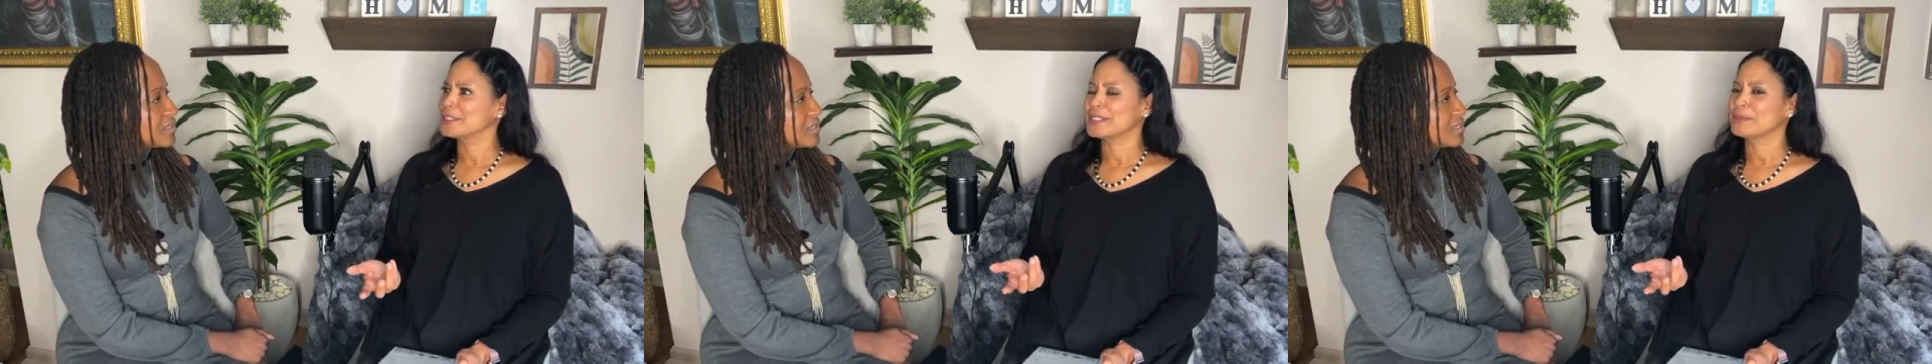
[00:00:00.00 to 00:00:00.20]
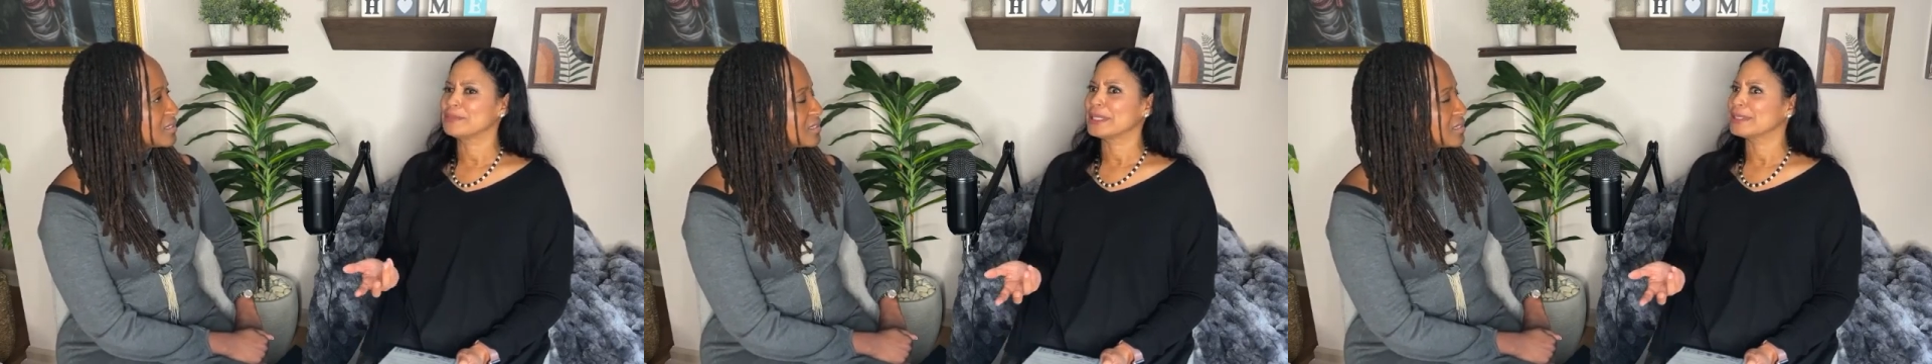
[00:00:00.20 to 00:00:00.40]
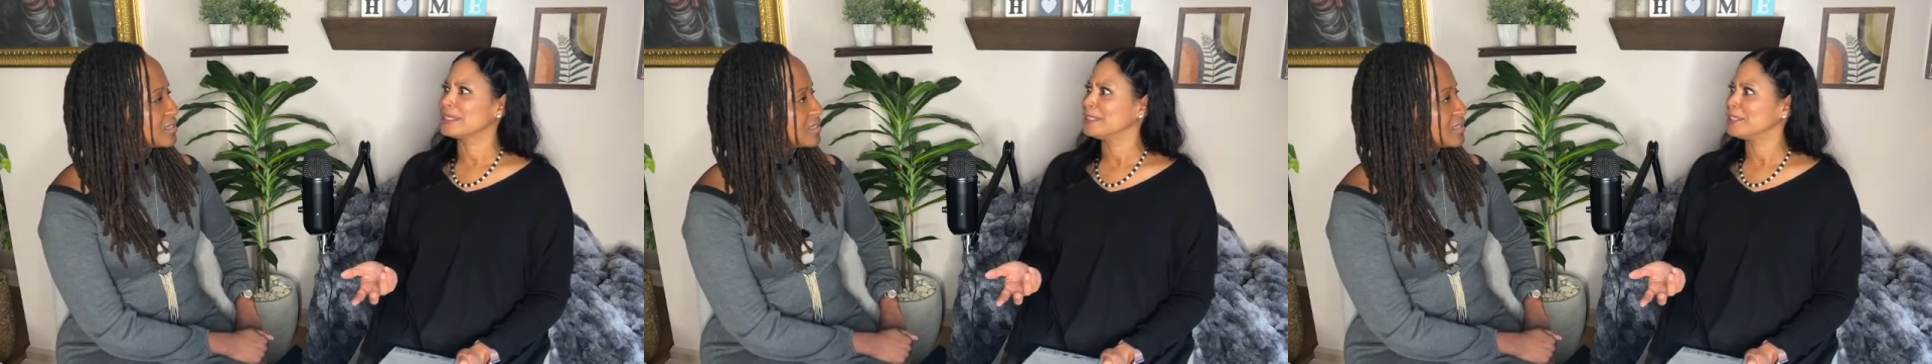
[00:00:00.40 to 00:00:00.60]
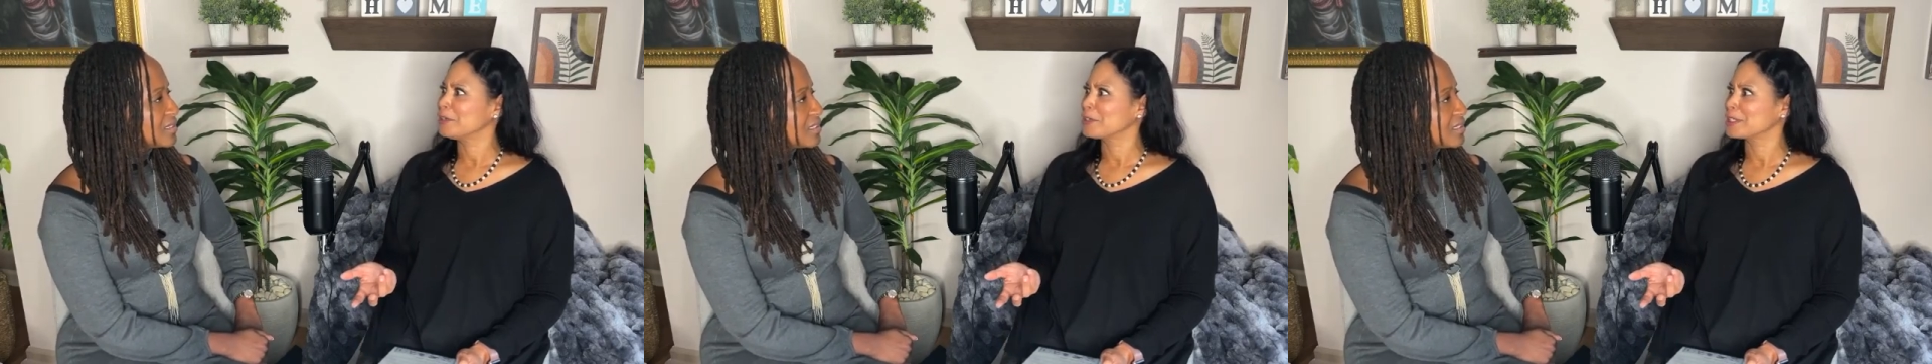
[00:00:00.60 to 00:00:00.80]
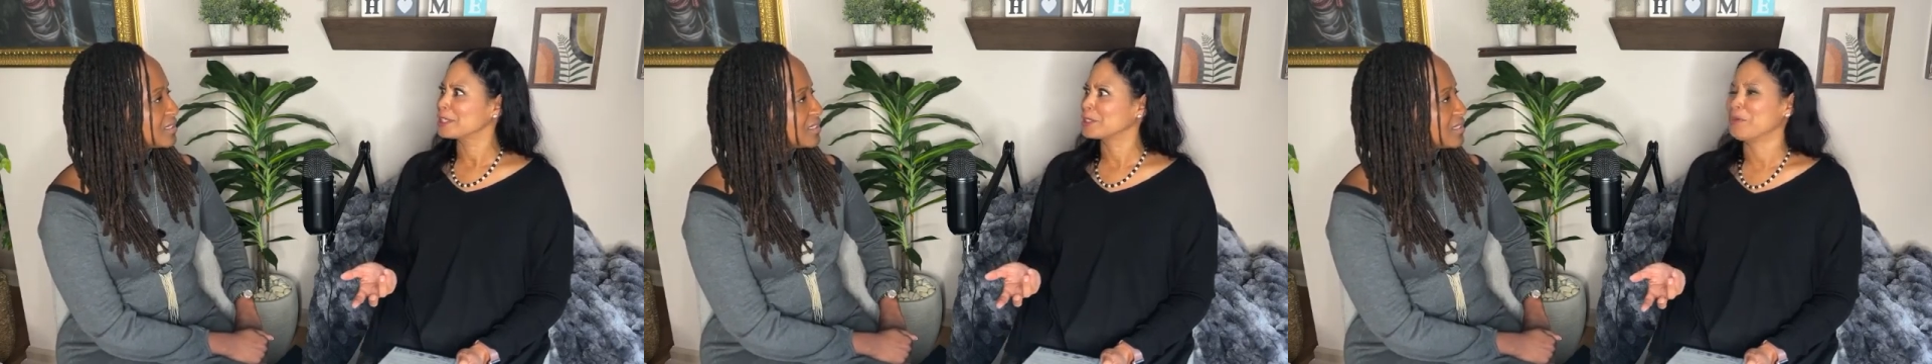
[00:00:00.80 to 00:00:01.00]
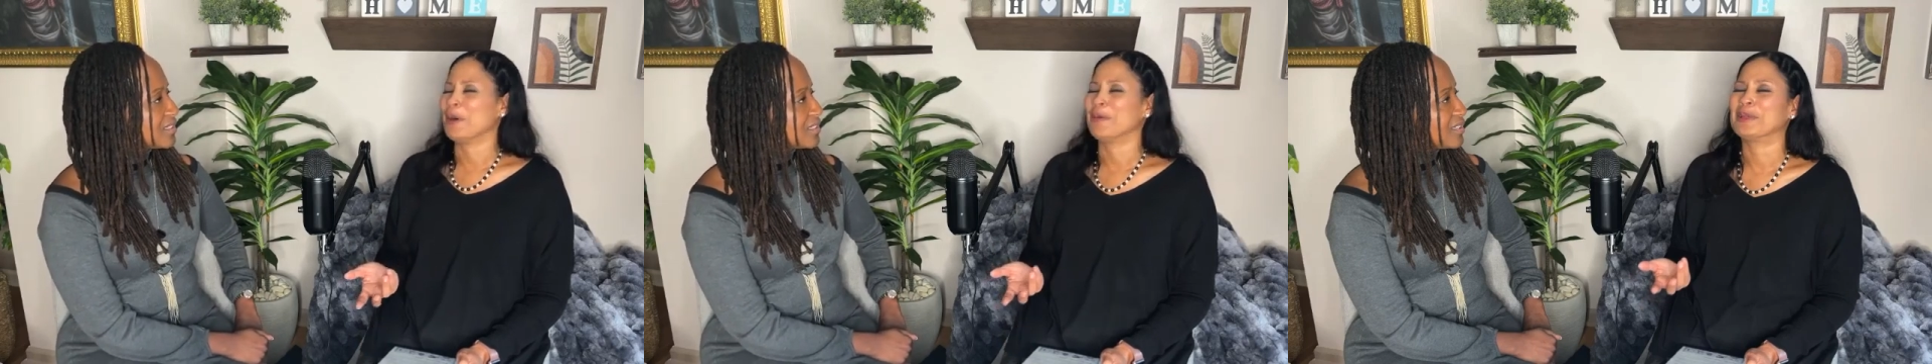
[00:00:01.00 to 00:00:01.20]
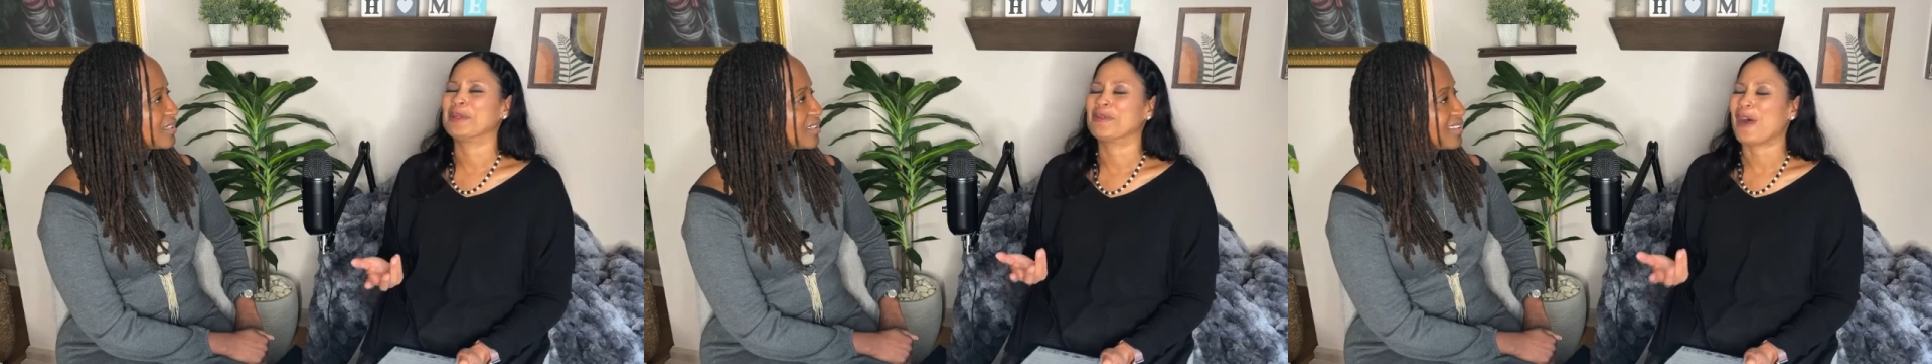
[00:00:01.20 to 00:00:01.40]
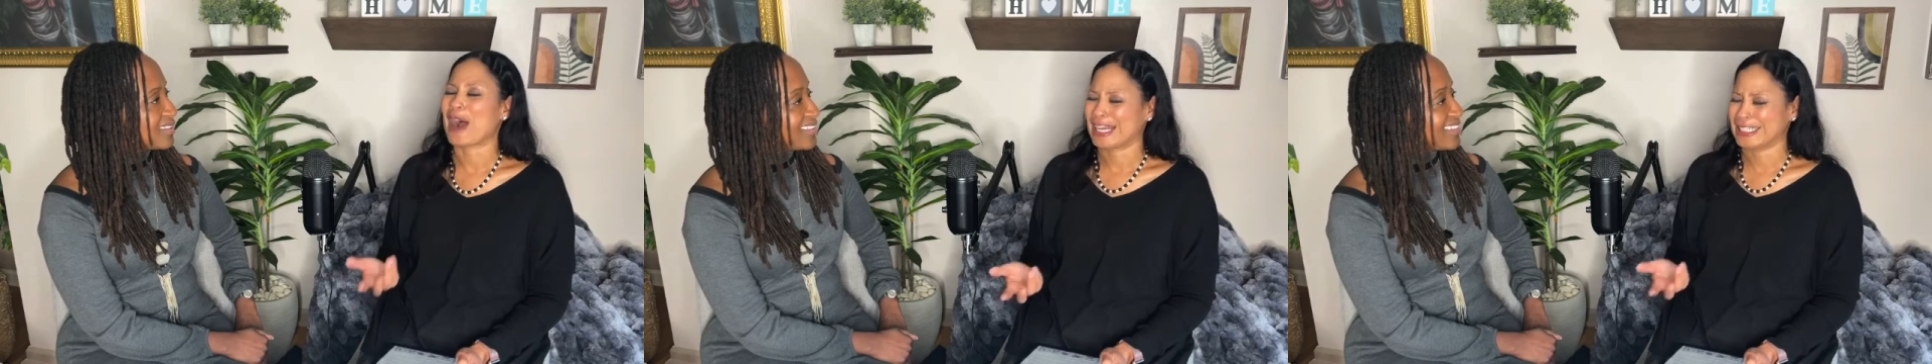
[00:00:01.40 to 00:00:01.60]
She barely knows this
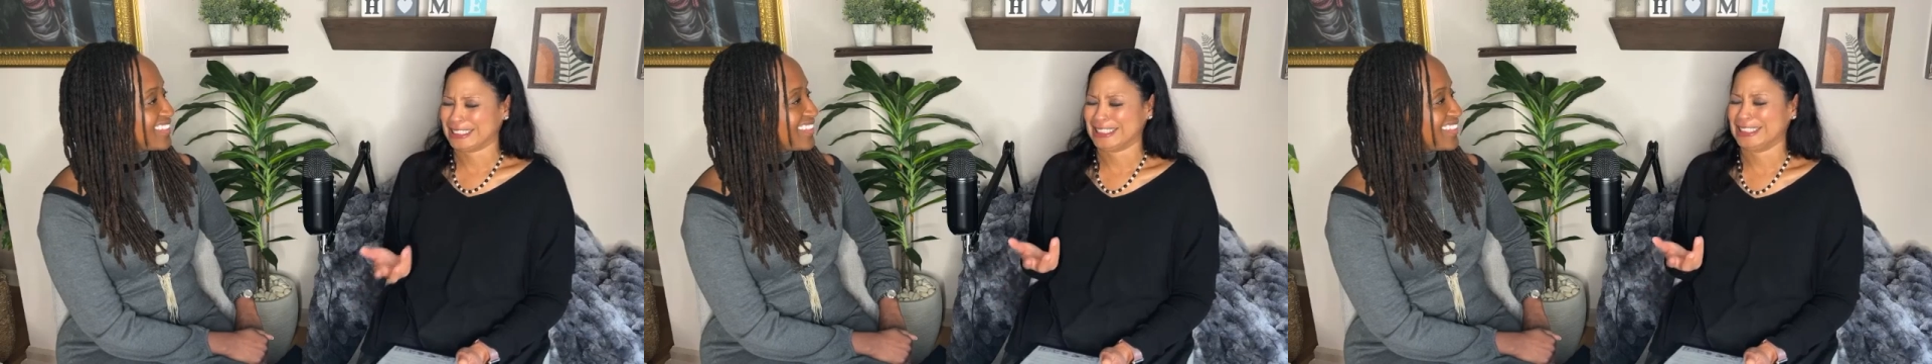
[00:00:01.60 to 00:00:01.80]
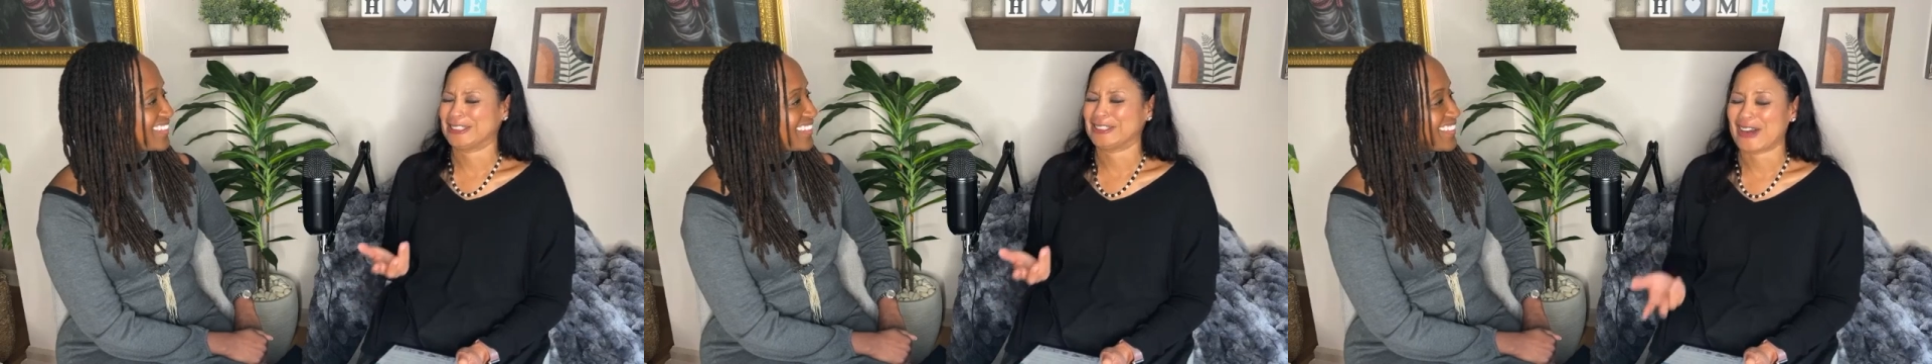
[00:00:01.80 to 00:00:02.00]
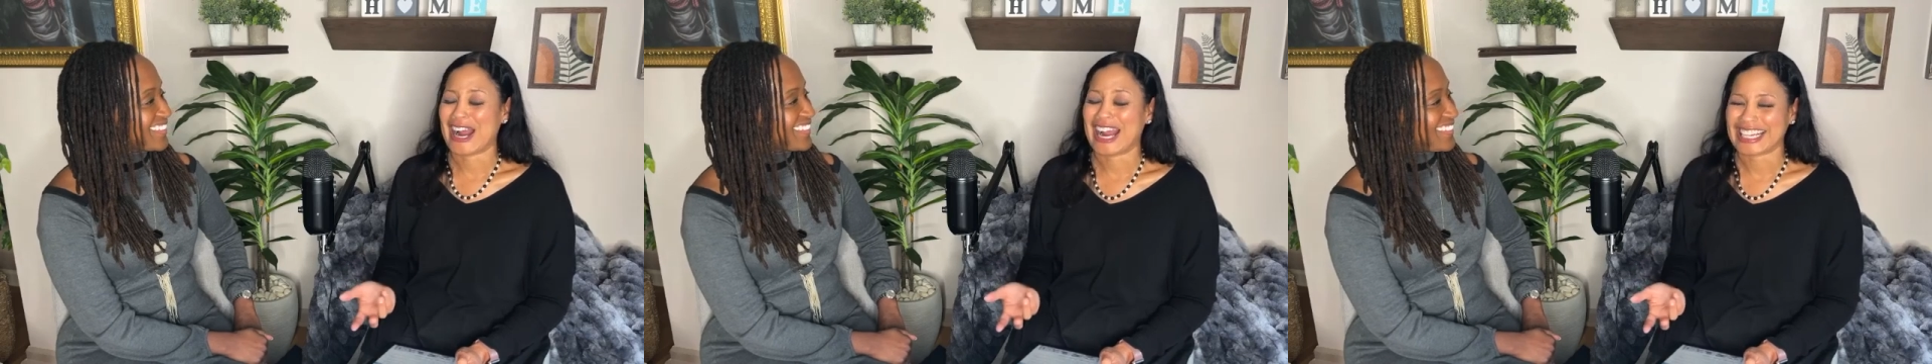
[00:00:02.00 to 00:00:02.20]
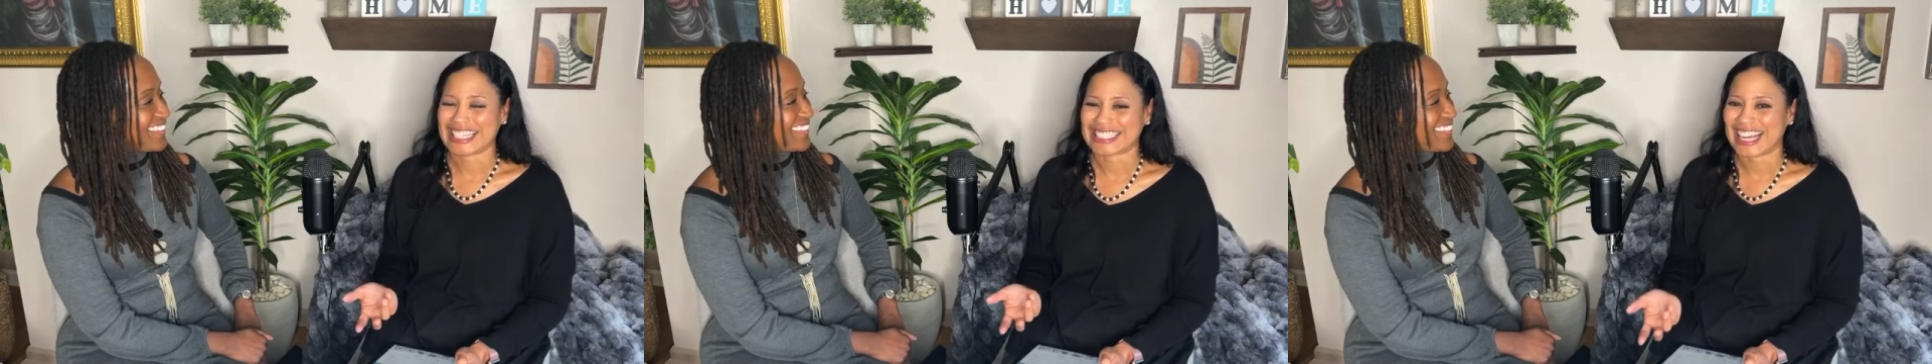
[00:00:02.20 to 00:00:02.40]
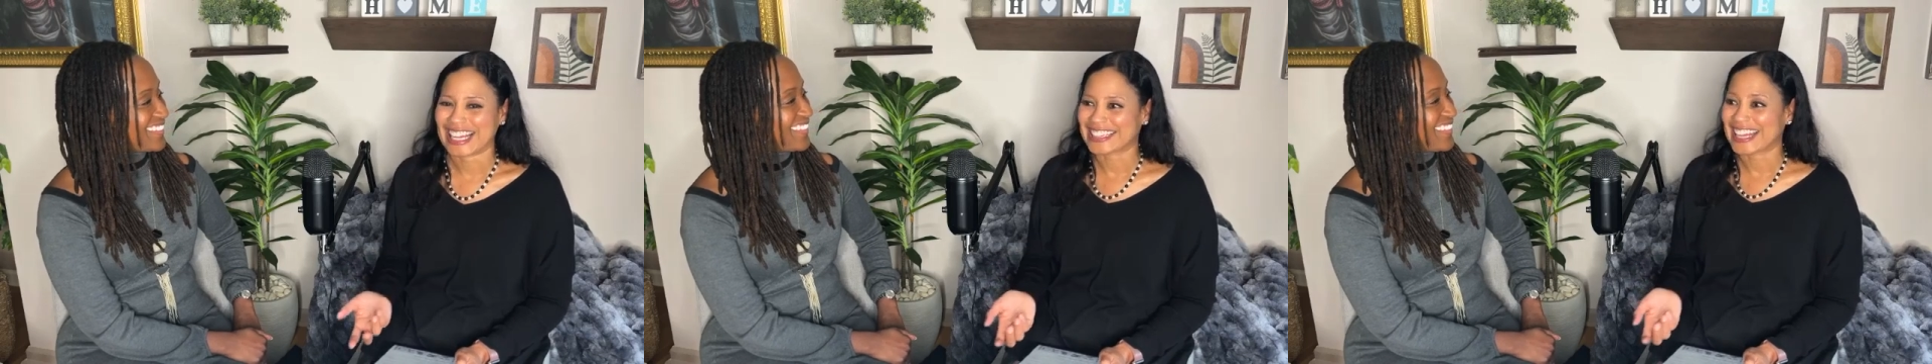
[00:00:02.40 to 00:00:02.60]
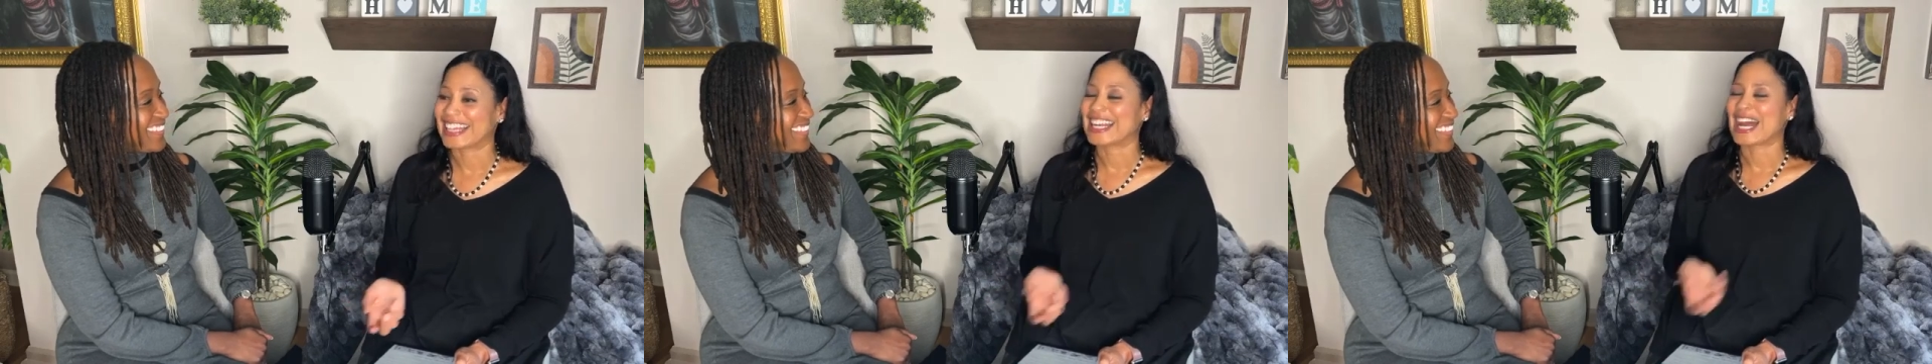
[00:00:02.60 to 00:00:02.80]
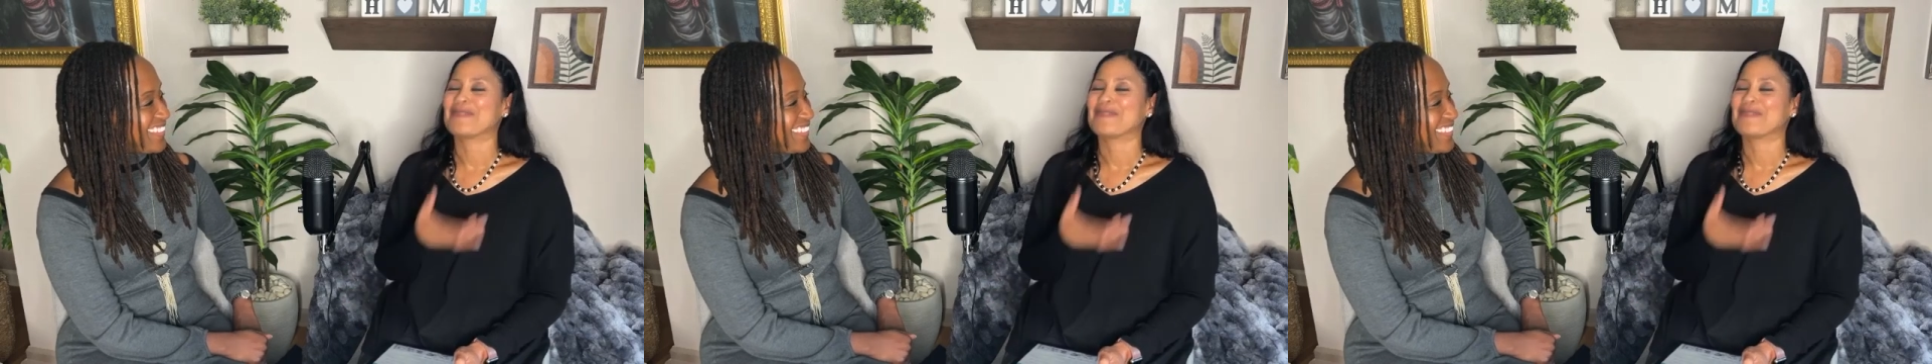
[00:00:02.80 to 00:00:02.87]
woman. Why is she crying like that?